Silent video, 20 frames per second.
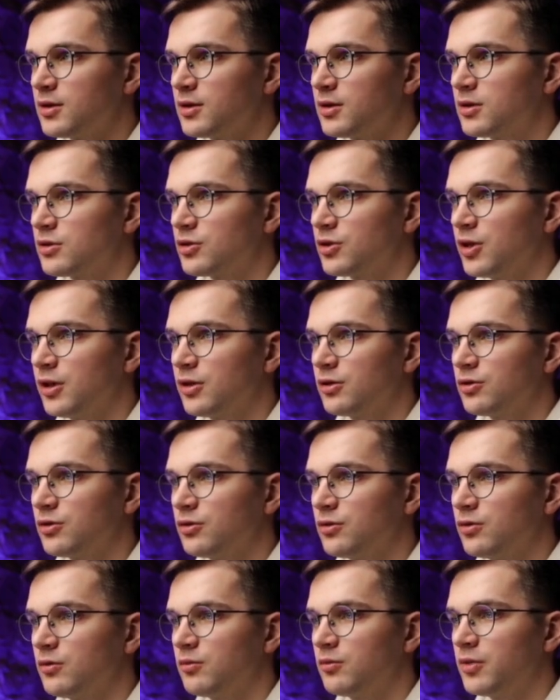try to
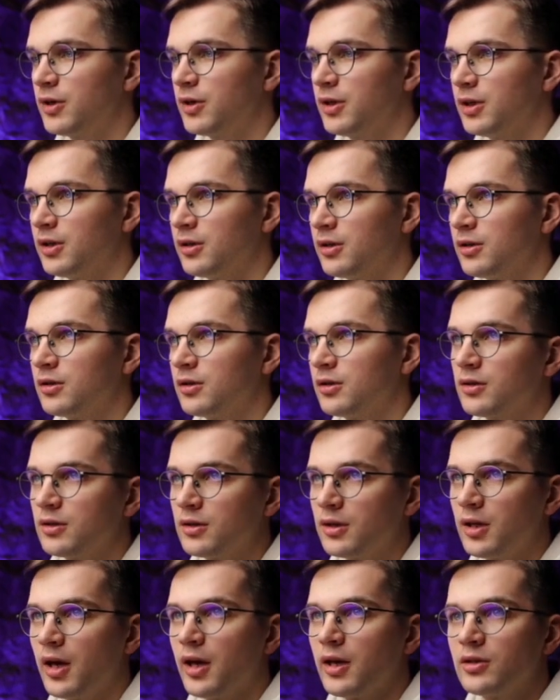print it. Yeah,
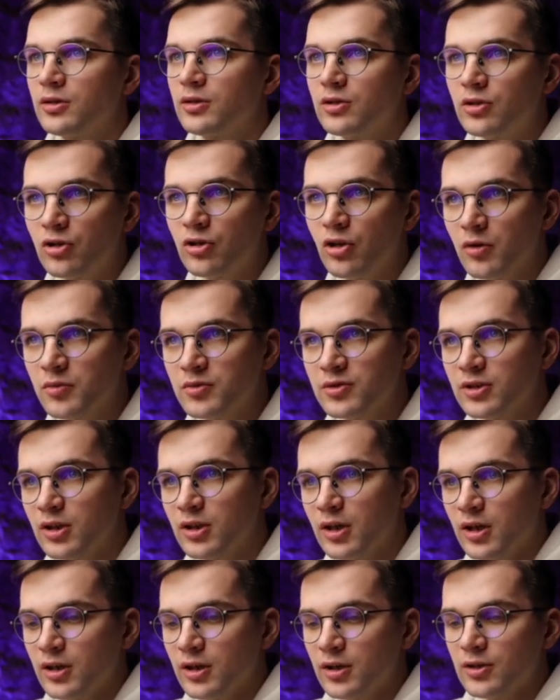it crops,
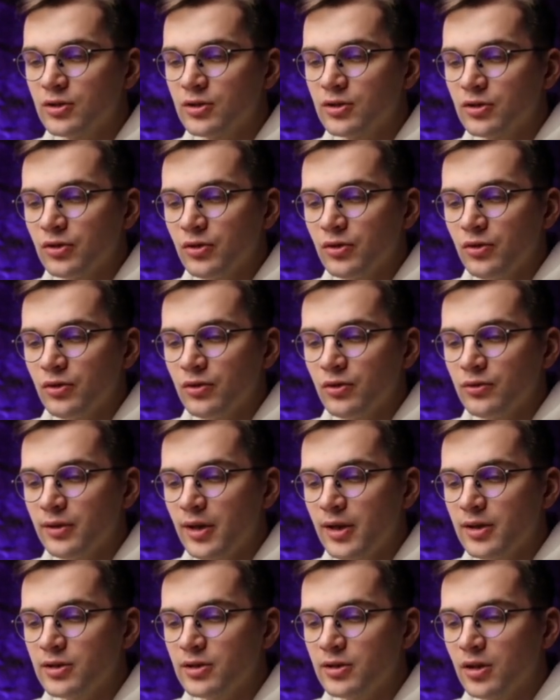so
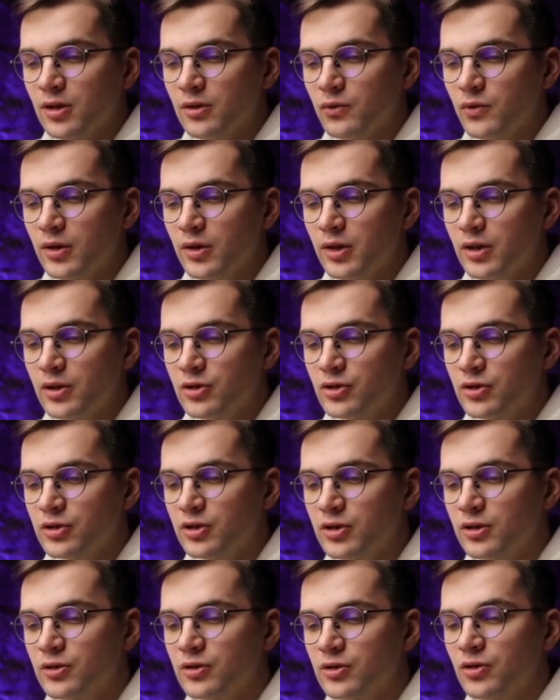that's not very interesting.
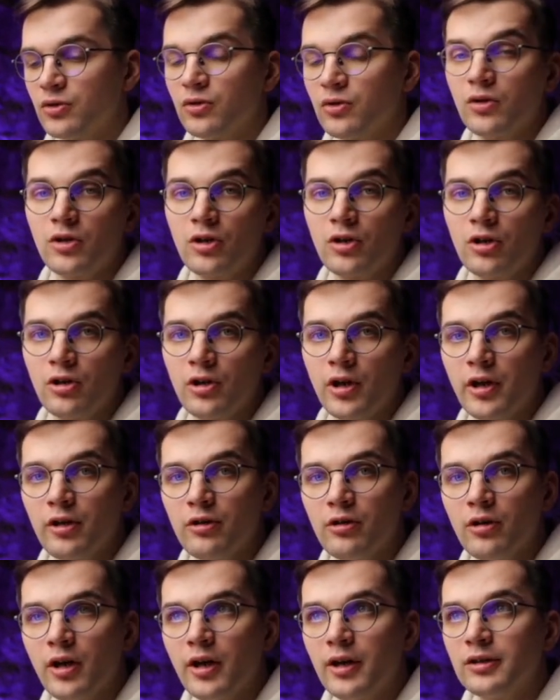So Krockio
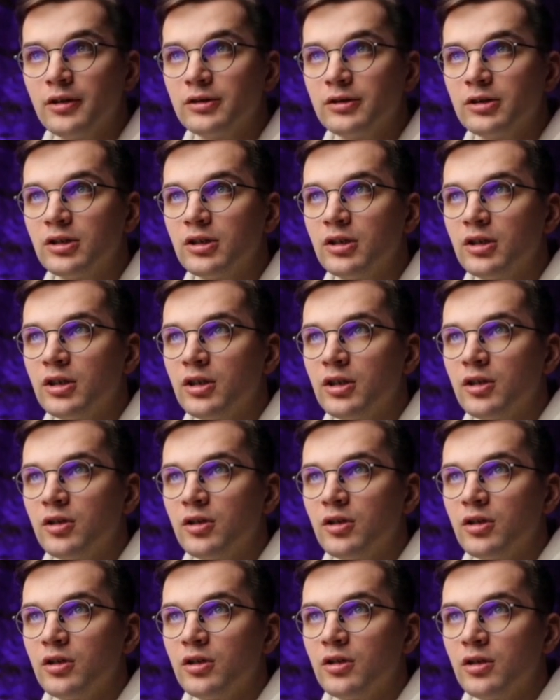and
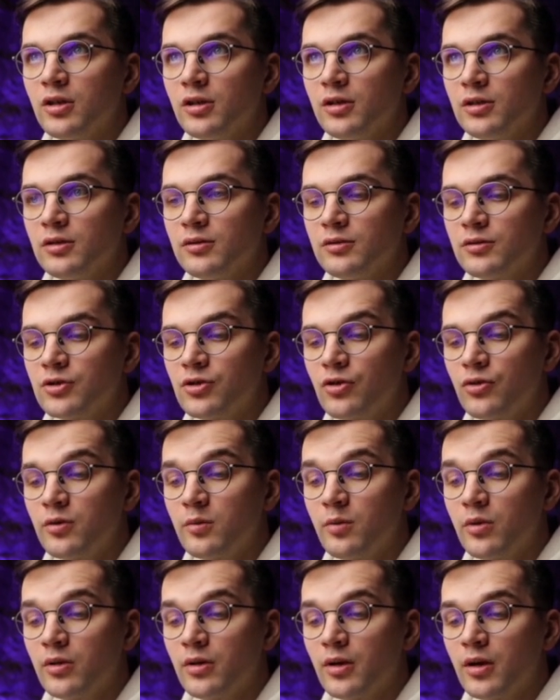
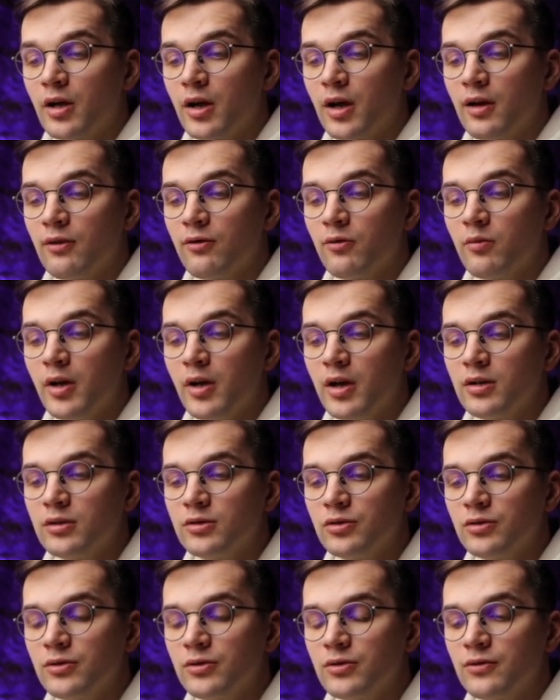Storyboarder have better
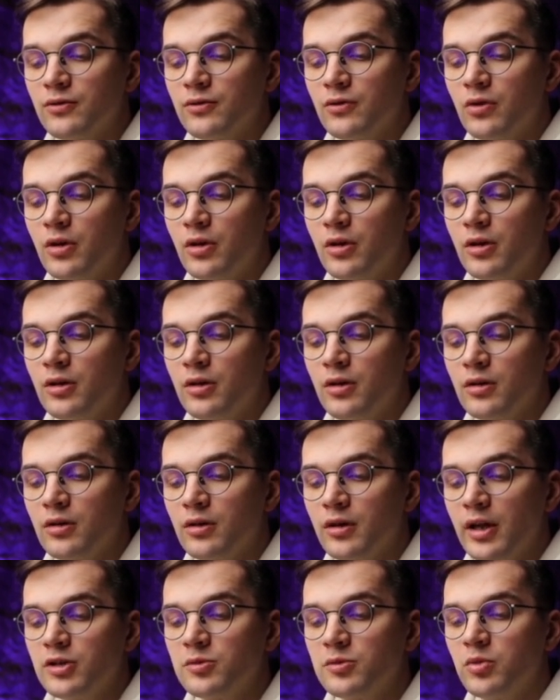tools for
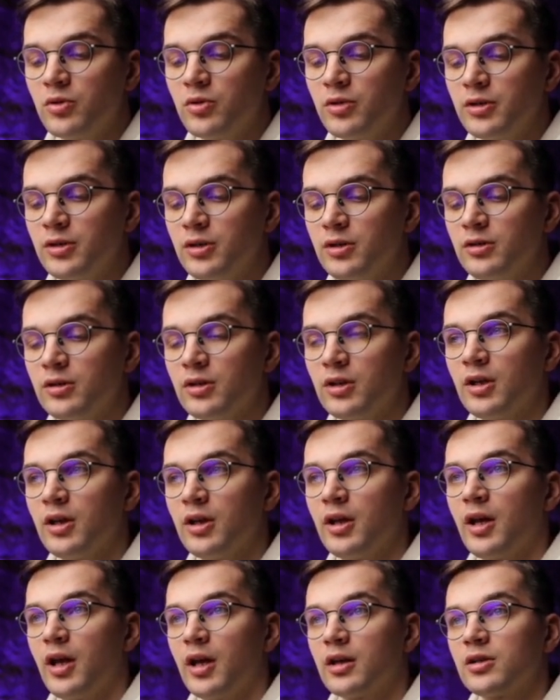exporting it,
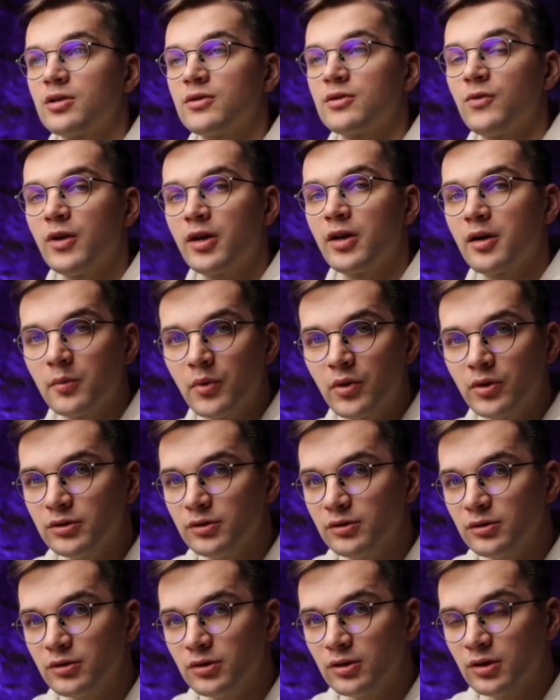and it's very important
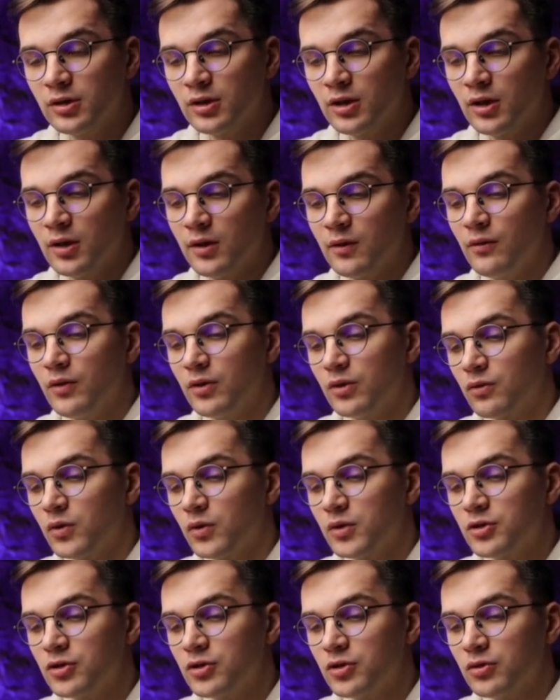when you want
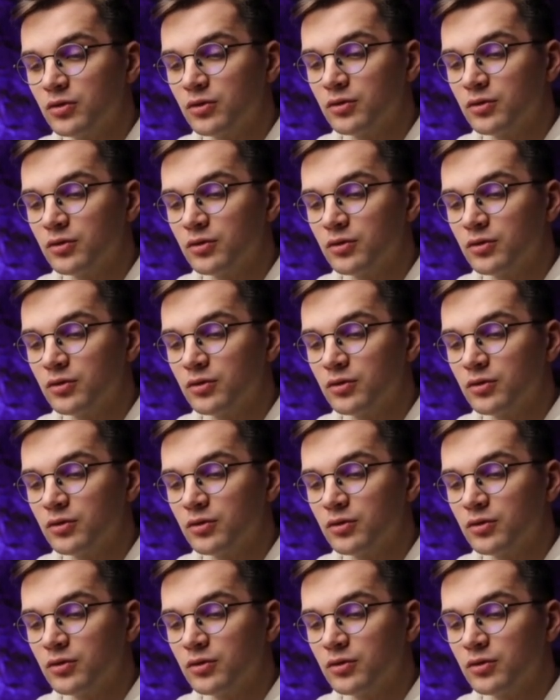to